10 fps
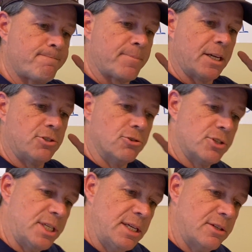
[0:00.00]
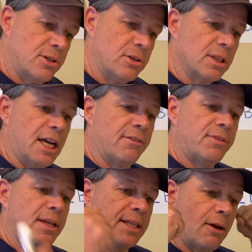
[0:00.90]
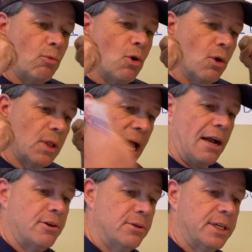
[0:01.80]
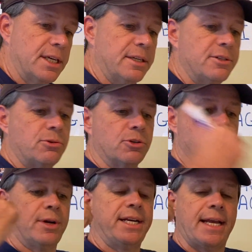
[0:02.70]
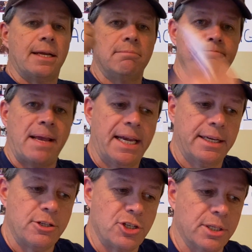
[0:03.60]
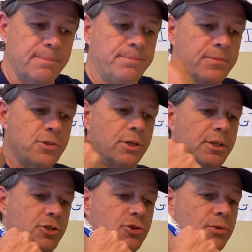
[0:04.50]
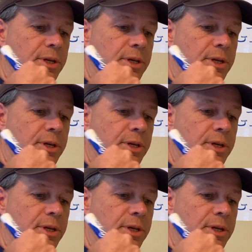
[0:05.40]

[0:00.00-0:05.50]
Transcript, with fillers: that you're seeing to your left that will allow you to get into a trade and manage it so that you